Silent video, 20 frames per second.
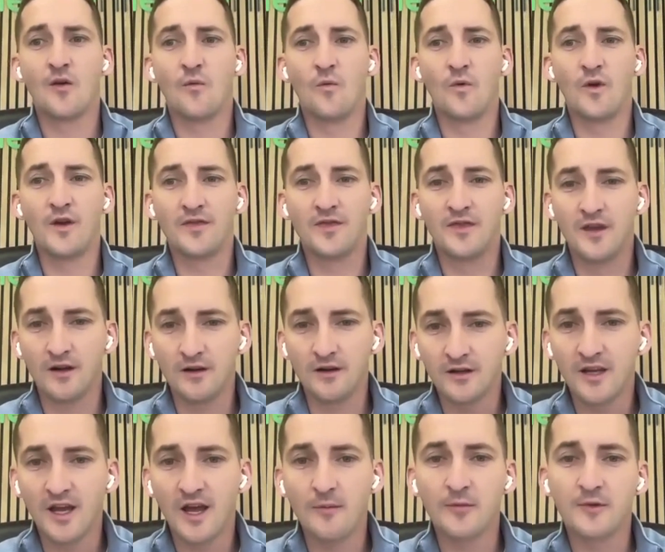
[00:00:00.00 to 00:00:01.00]
with their
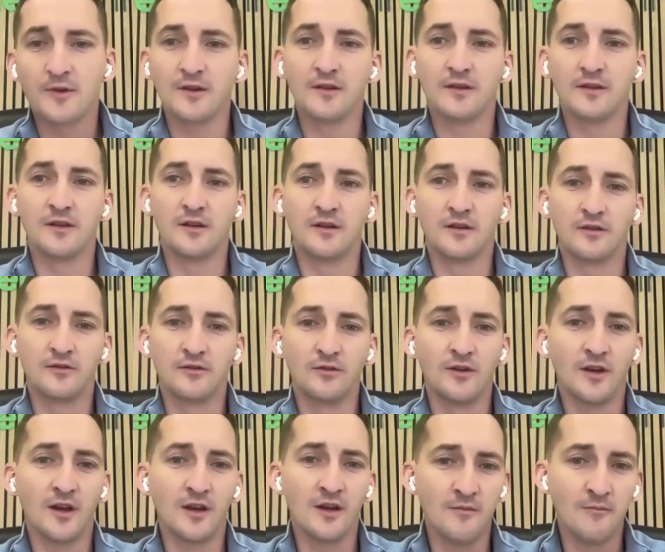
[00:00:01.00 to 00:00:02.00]
capital, they are
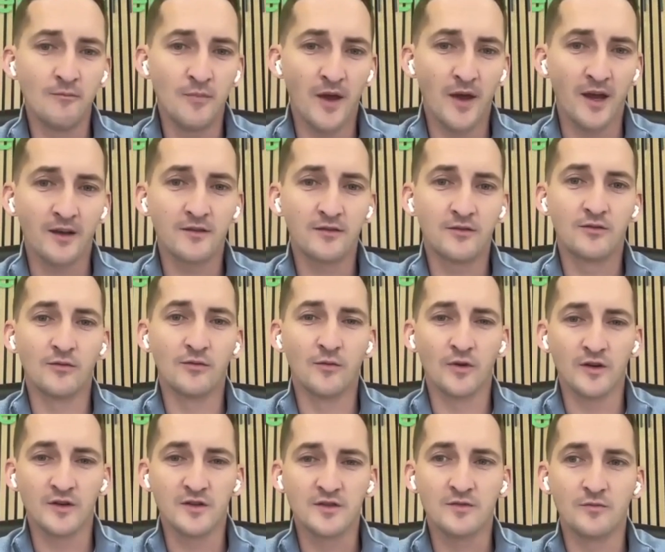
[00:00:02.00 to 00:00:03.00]
doing an impact
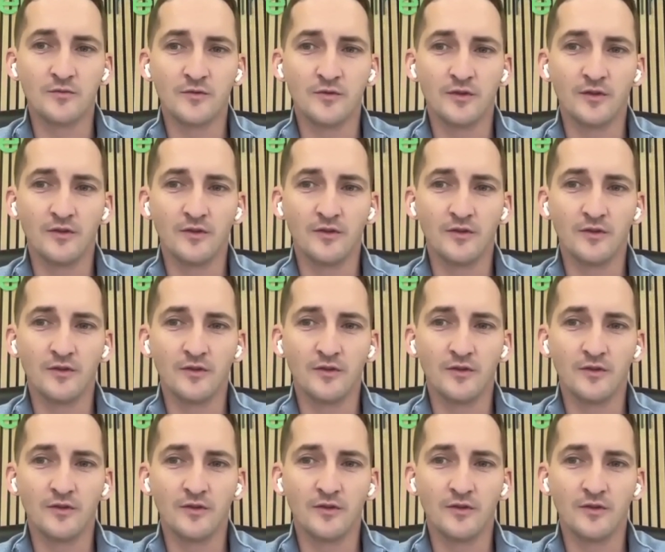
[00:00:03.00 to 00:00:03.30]
towards